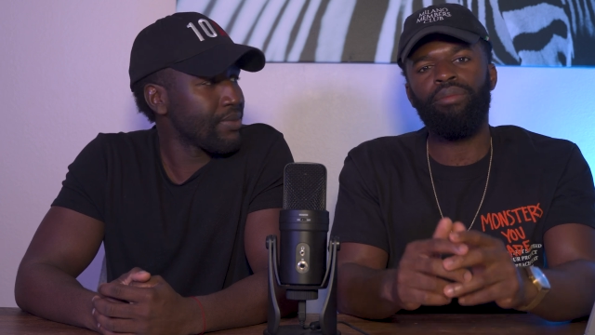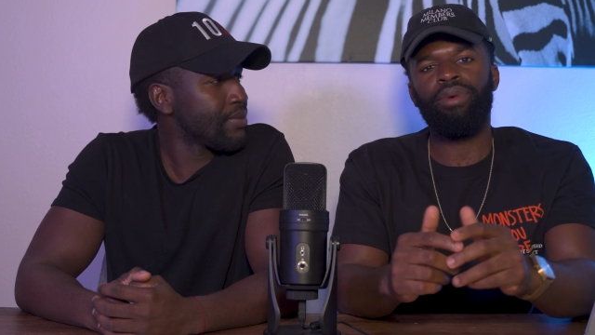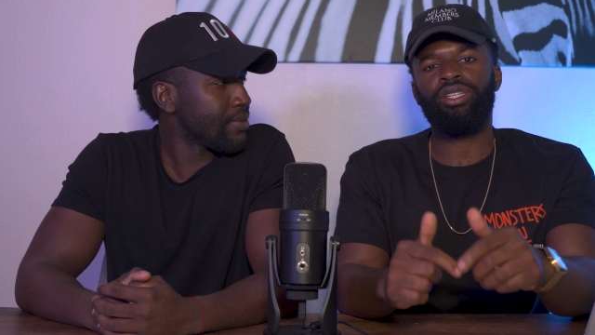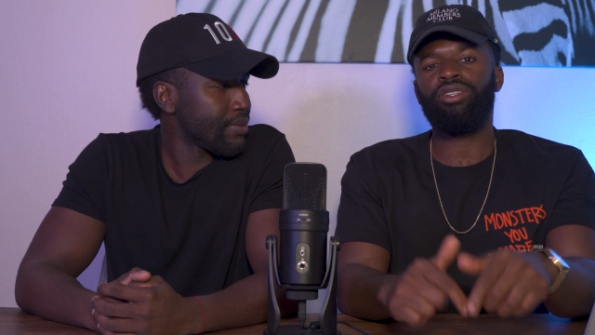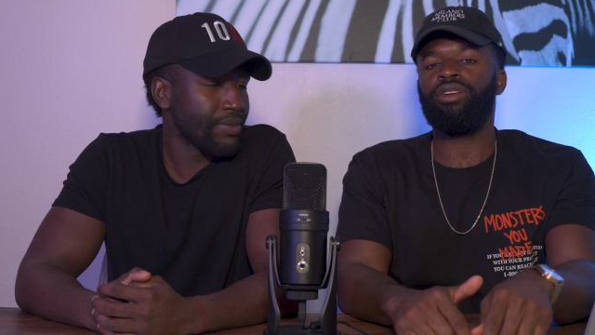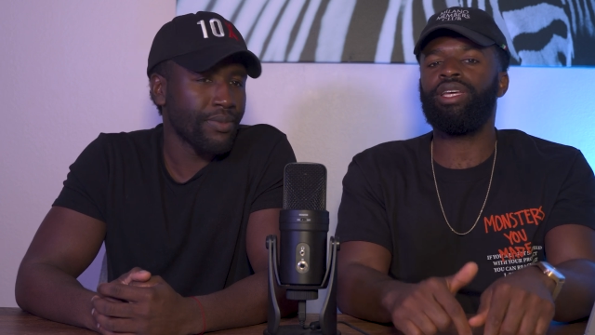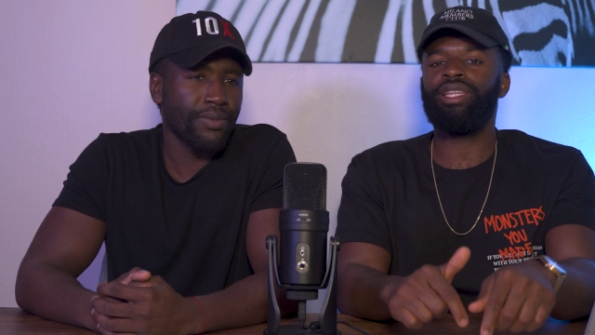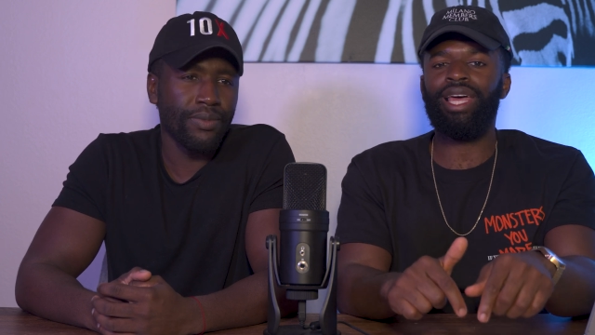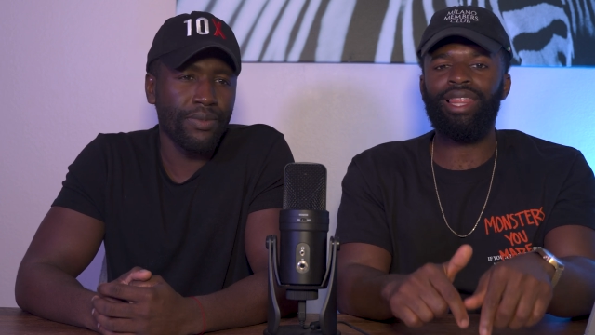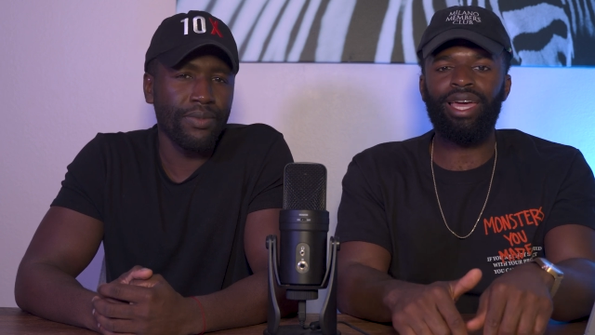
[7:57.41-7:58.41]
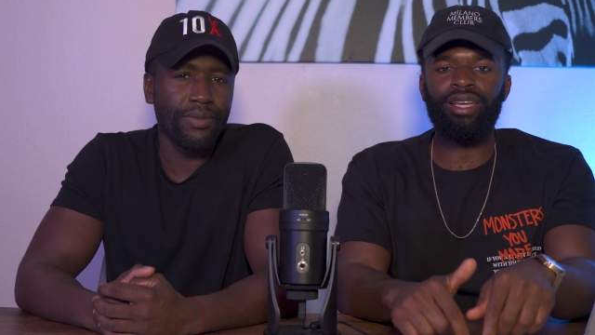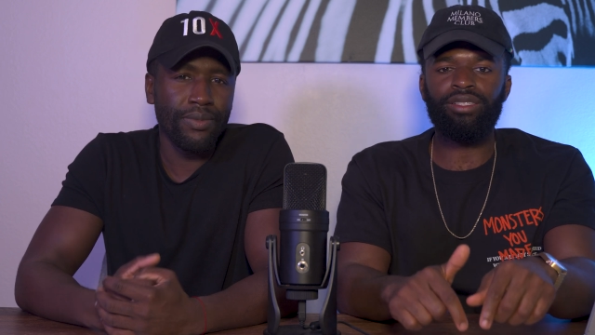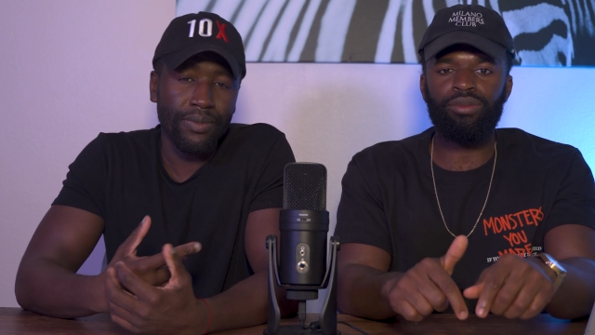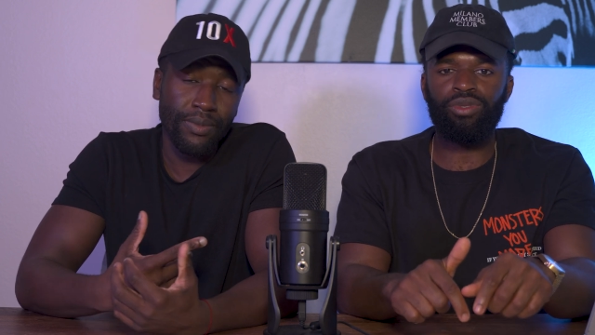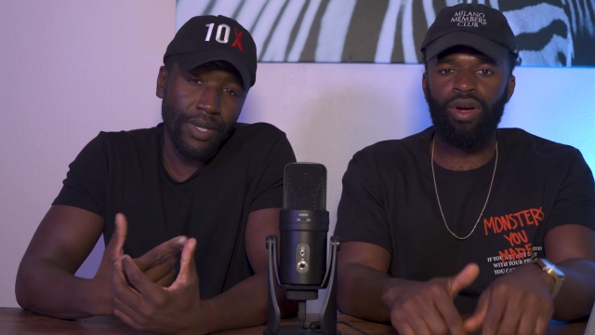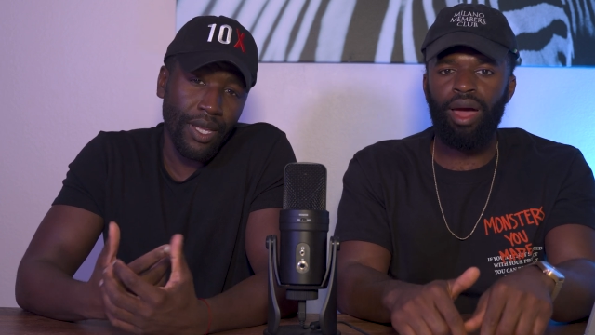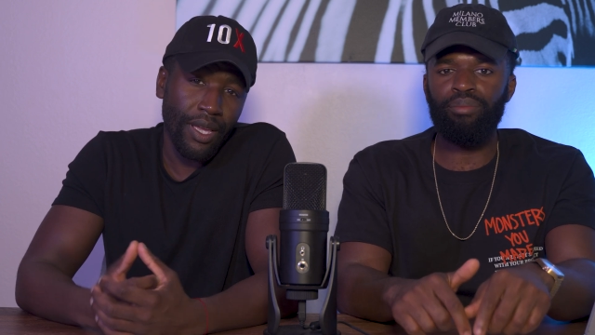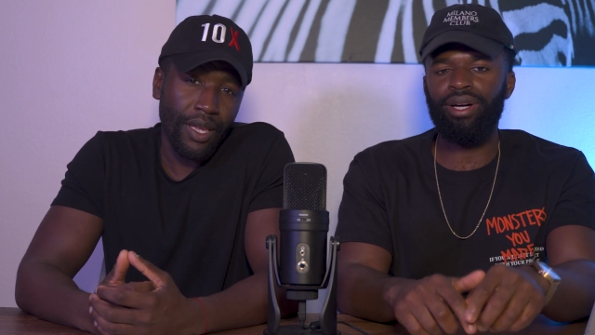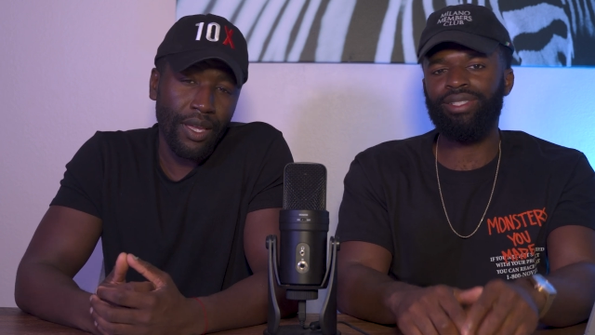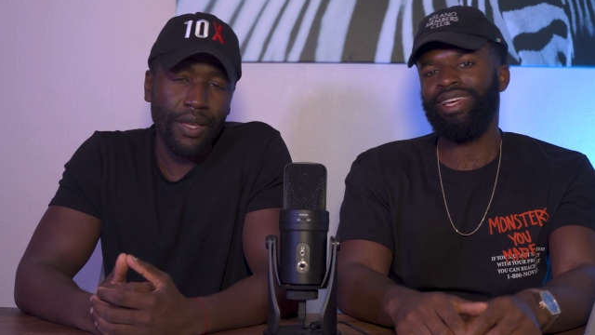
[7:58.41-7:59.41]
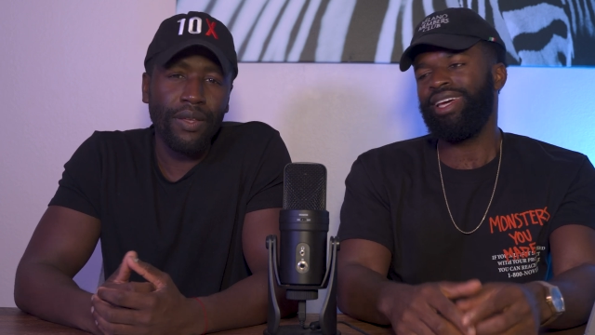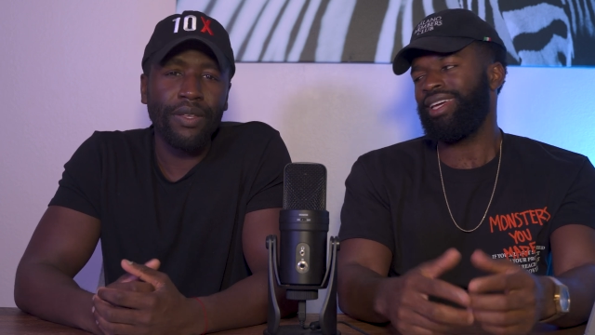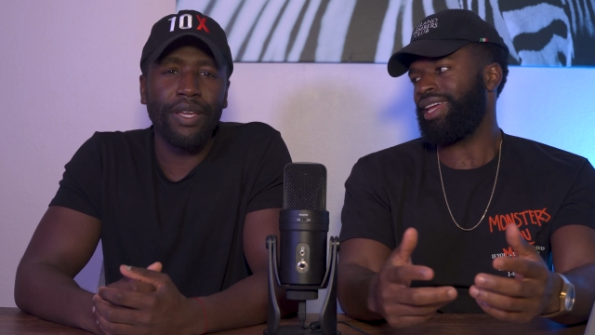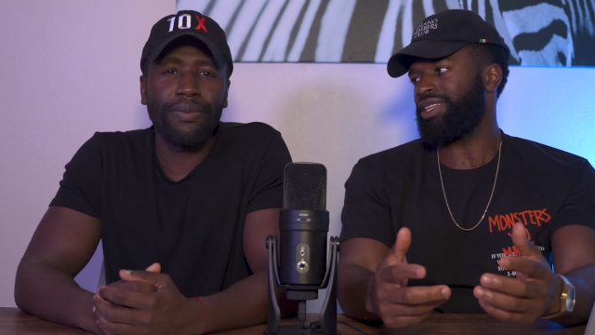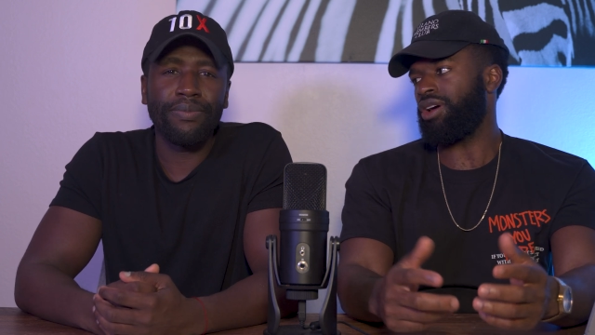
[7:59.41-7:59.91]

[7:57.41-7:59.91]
Speaker 1: Make sure to hit that like and subscribe button, and as